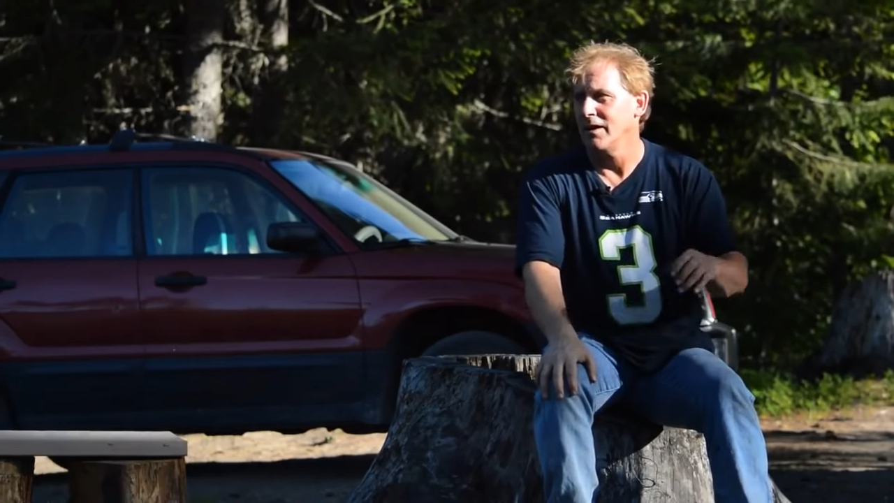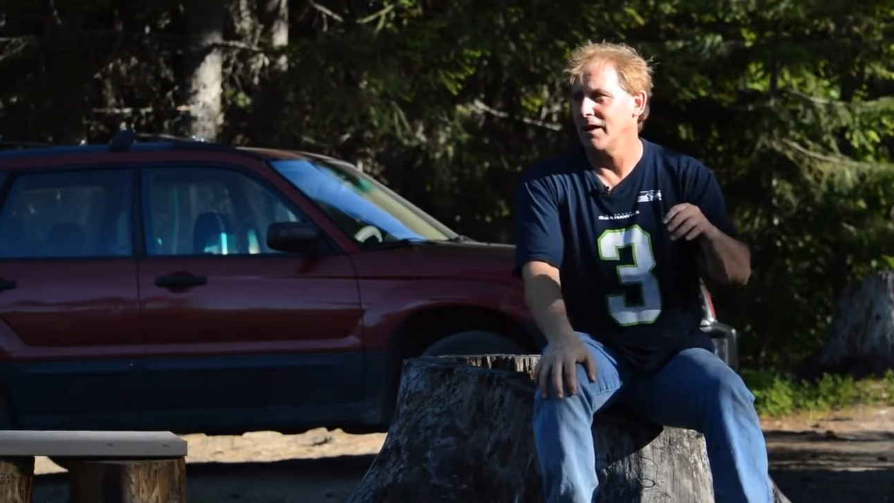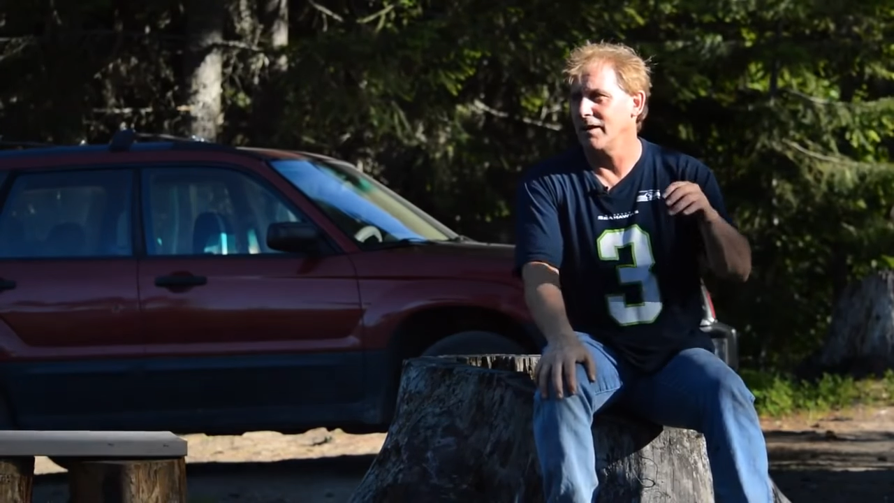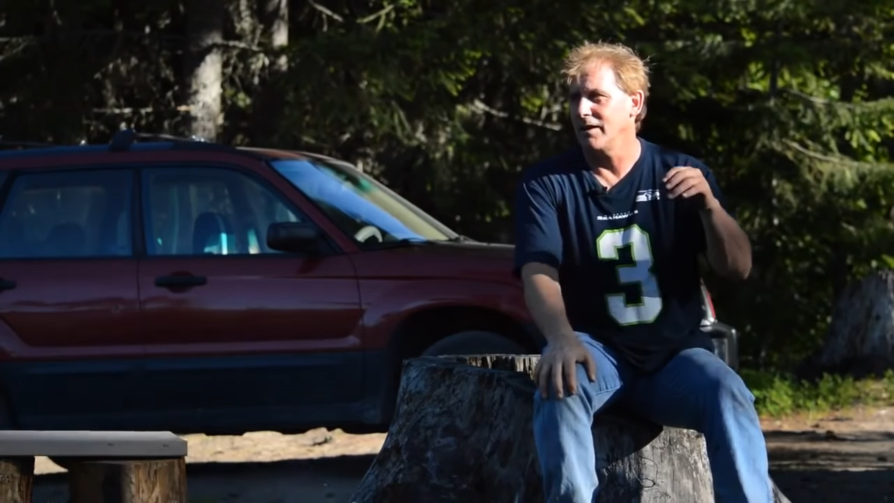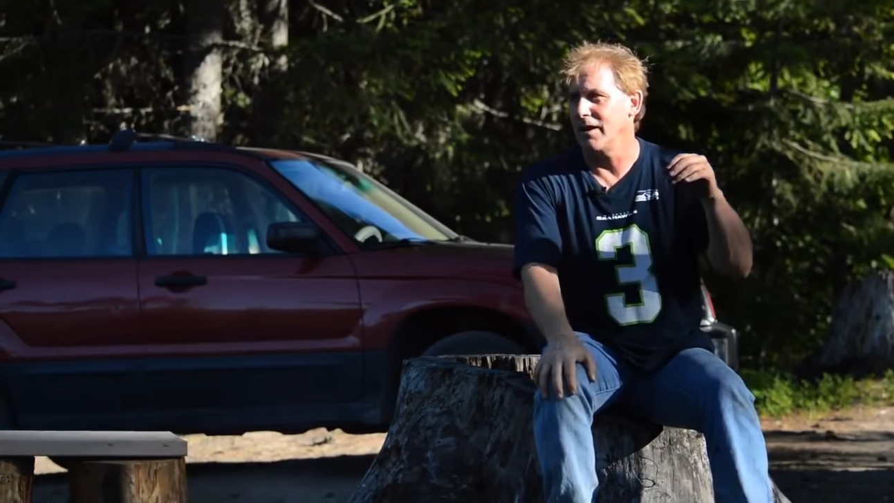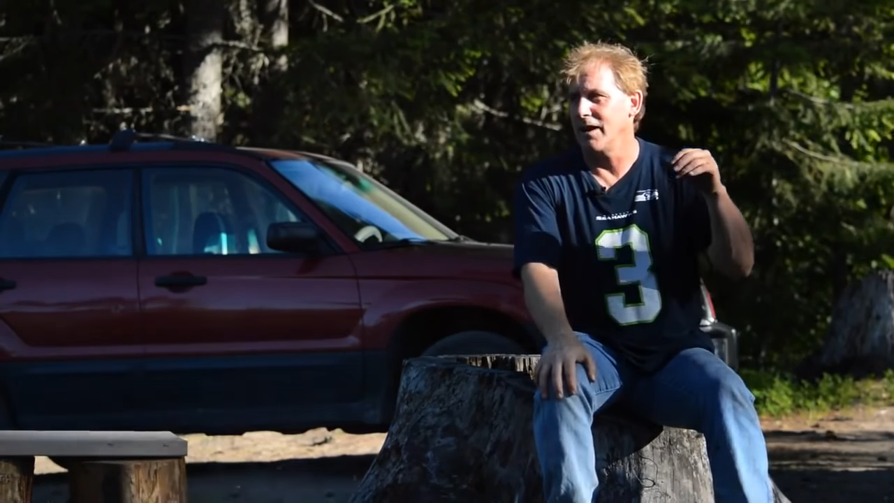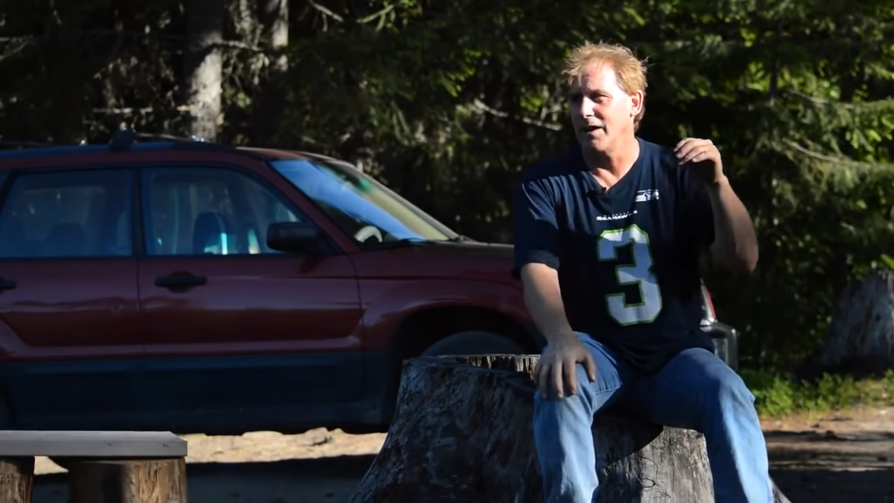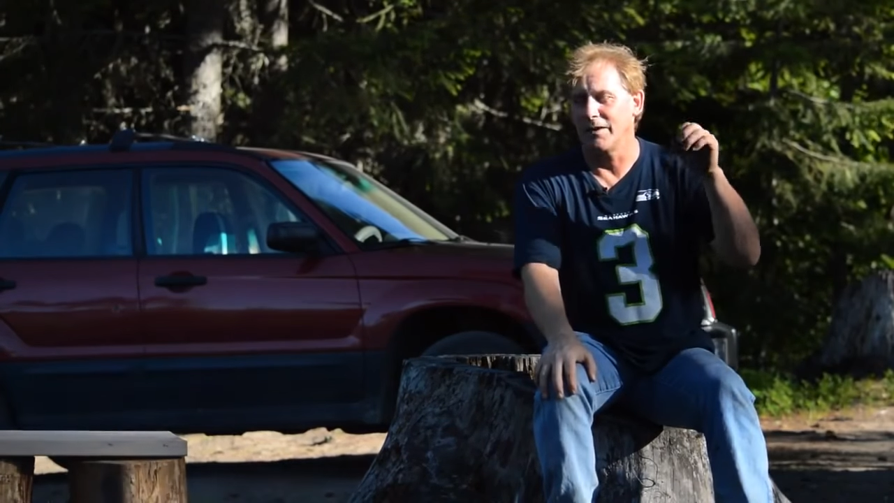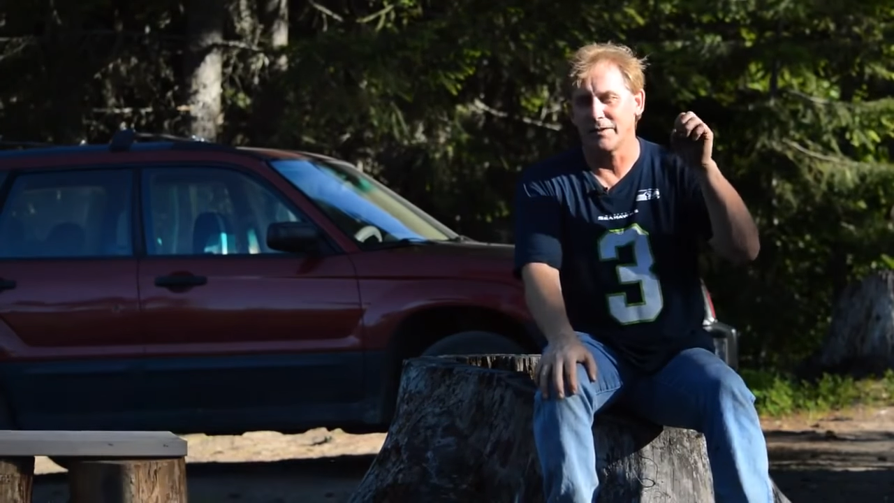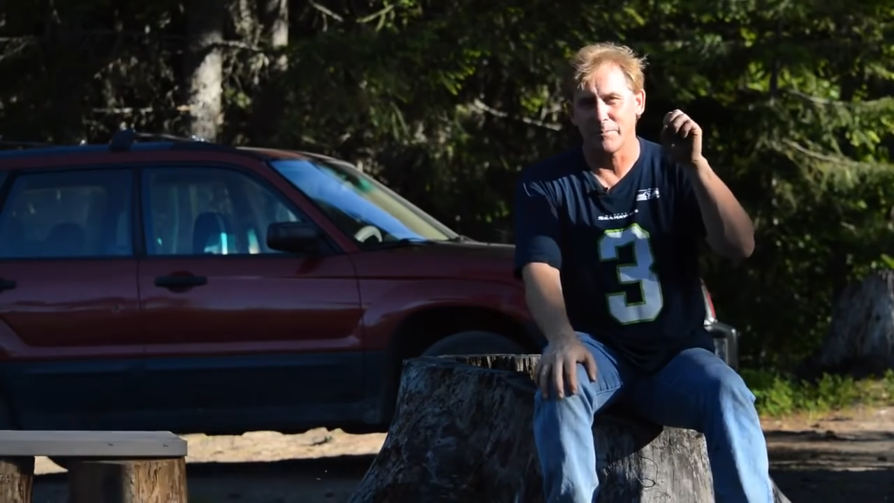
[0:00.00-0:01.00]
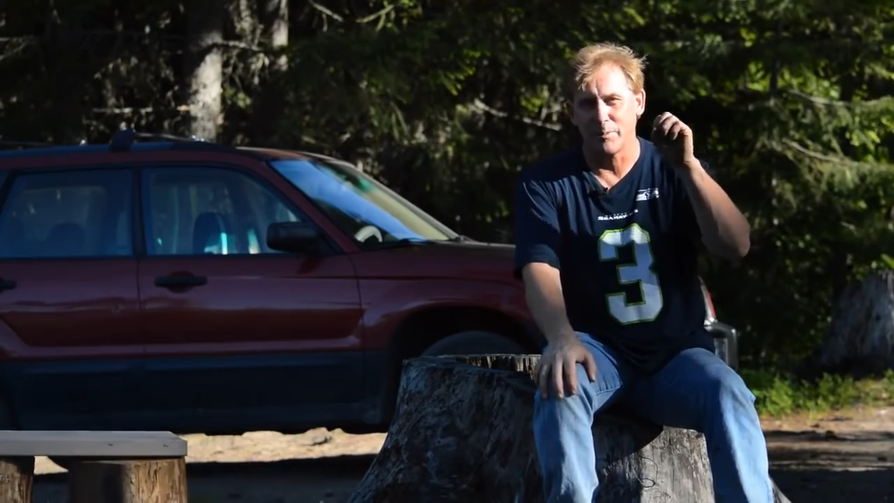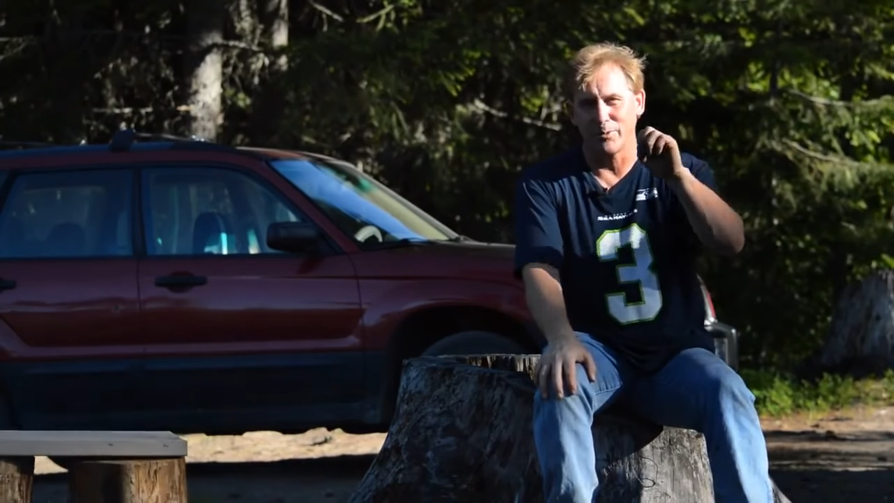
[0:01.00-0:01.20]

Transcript: And at that